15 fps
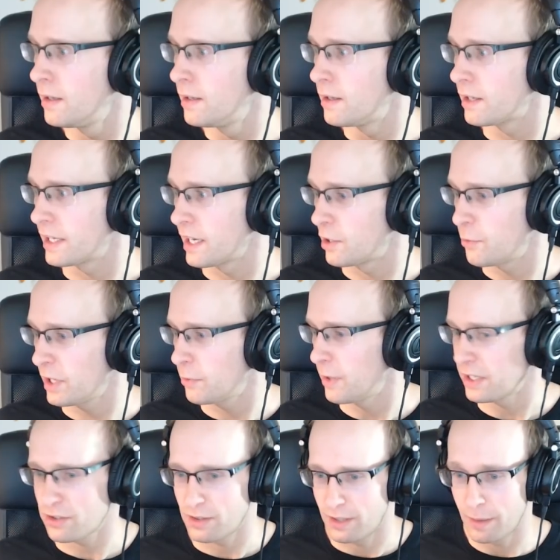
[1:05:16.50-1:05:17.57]
Okay, quick
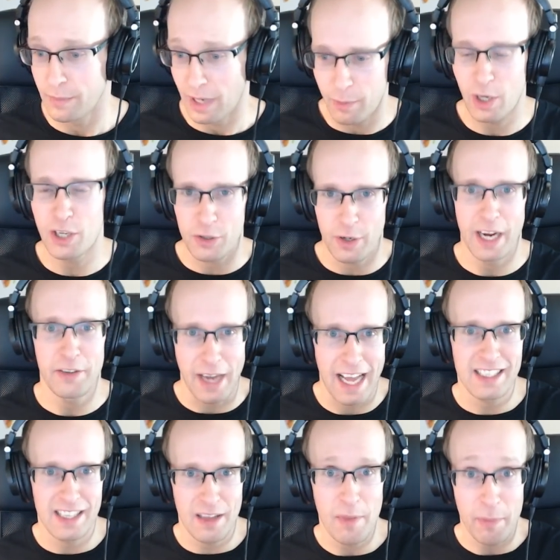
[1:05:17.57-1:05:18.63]
question. I'm going to try to
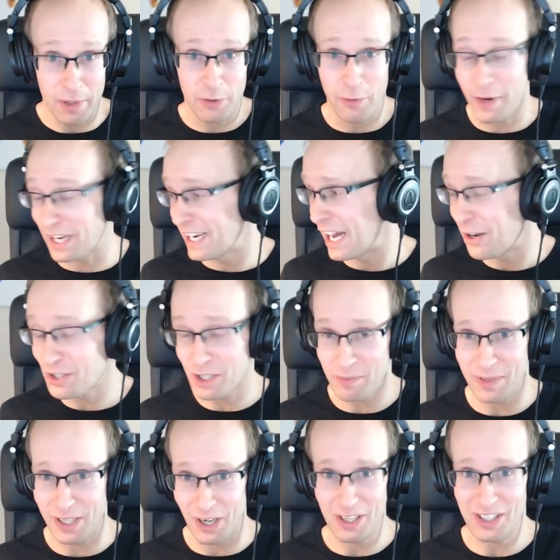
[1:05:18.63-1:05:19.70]
answer them a bit quicker now, just
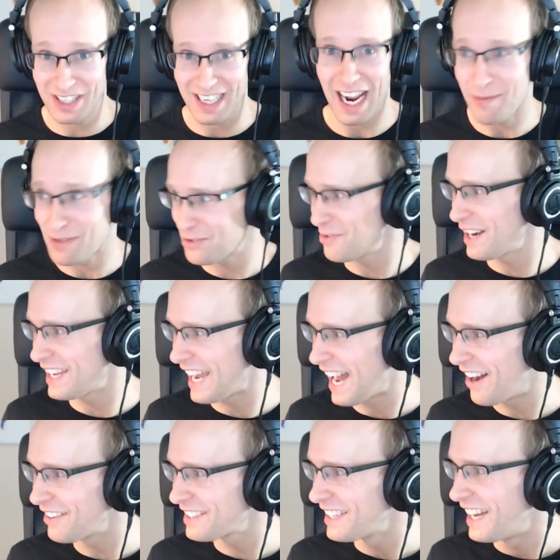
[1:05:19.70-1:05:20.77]
because time is running
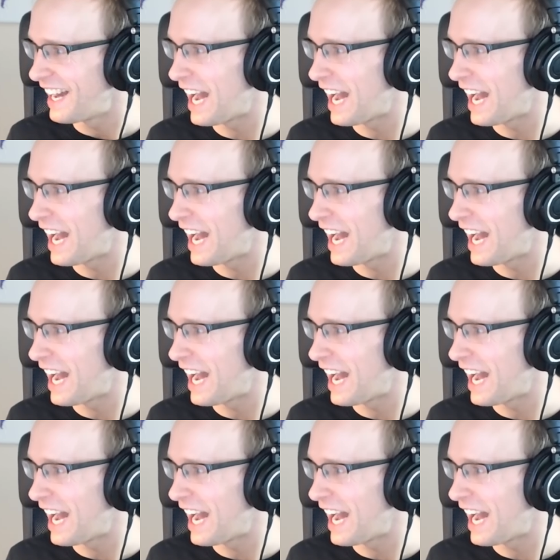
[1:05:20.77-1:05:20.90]
out.